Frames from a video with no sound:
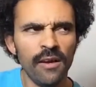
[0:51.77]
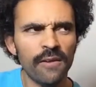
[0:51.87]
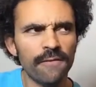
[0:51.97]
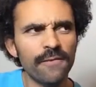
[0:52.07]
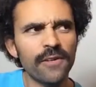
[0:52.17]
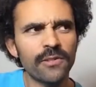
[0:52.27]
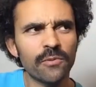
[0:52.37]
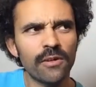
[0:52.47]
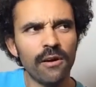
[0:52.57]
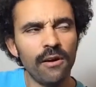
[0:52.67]
The first
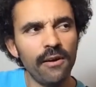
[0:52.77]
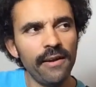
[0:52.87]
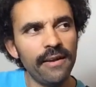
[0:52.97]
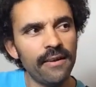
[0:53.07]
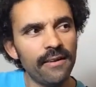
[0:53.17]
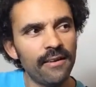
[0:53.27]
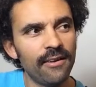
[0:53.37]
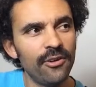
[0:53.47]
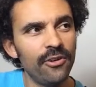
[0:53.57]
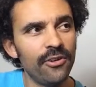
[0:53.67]
one I
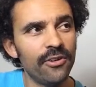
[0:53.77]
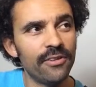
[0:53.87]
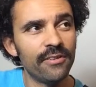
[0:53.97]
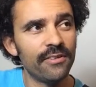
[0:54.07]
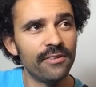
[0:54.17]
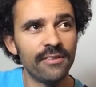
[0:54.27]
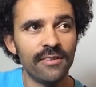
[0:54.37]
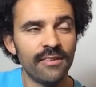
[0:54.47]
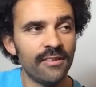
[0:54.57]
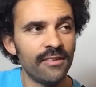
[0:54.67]
heard
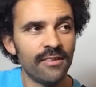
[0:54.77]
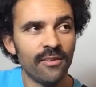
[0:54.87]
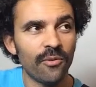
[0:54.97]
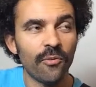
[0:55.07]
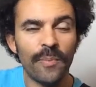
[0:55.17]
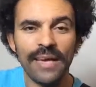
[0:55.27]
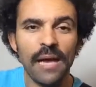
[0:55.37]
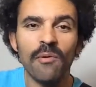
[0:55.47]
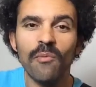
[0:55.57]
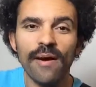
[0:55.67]
or
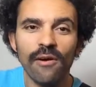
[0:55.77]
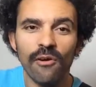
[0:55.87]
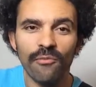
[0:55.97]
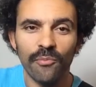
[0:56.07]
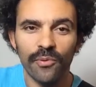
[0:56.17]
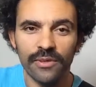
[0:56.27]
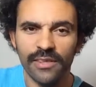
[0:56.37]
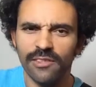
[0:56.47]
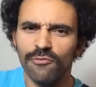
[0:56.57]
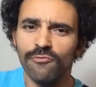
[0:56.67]
became aware of
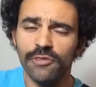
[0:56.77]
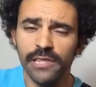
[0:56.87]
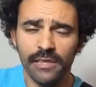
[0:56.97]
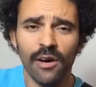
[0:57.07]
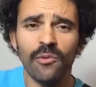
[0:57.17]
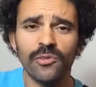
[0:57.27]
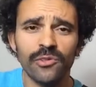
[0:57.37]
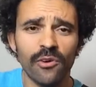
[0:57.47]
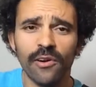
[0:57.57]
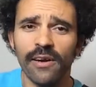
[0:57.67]
it's a really old
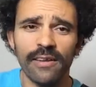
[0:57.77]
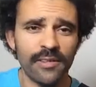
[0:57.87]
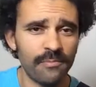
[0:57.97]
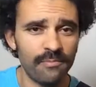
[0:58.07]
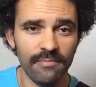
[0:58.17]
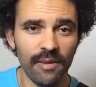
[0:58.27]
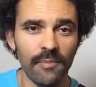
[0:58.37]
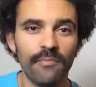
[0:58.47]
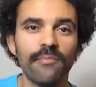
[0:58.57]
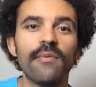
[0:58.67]
song, and it's
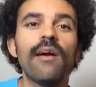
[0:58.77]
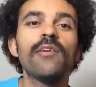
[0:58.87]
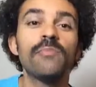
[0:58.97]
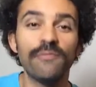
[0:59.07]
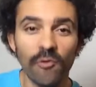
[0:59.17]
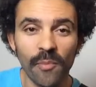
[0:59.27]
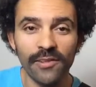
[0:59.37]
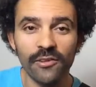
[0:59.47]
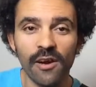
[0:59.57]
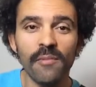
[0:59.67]
before my
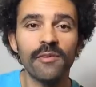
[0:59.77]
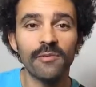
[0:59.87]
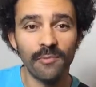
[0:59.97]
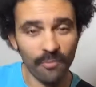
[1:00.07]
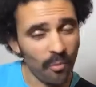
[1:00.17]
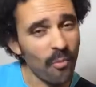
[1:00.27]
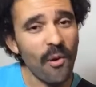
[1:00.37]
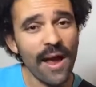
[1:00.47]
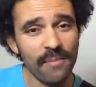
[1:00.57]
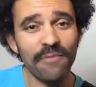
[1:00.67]
time,
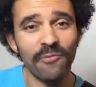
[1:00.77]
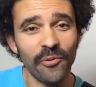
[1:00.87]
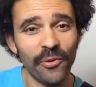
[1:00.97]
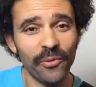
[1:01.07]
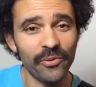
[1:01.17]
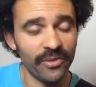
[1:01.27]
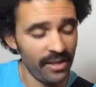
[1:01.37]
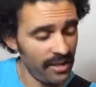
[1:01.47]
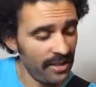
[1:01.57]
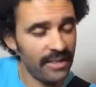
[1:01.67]
way before yours.
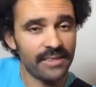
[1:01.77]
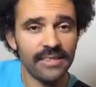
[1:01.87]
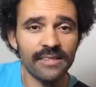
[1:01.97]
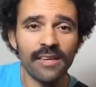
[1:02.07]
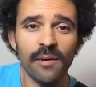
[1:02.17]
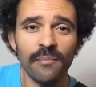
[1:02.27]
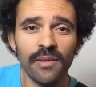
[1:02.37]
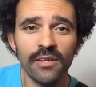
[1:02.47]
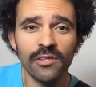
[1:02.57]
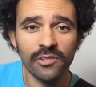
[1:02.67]
This is
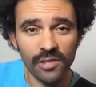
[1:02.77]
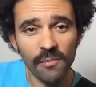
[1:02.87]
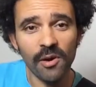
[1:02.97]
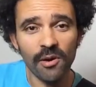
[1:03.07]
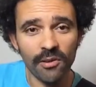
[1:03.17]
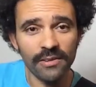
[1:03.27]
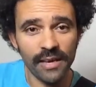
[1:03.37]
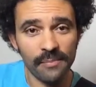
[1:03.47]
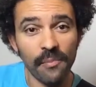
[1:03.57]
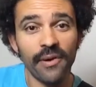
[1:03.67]
Summer
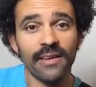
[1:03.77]
Holiday by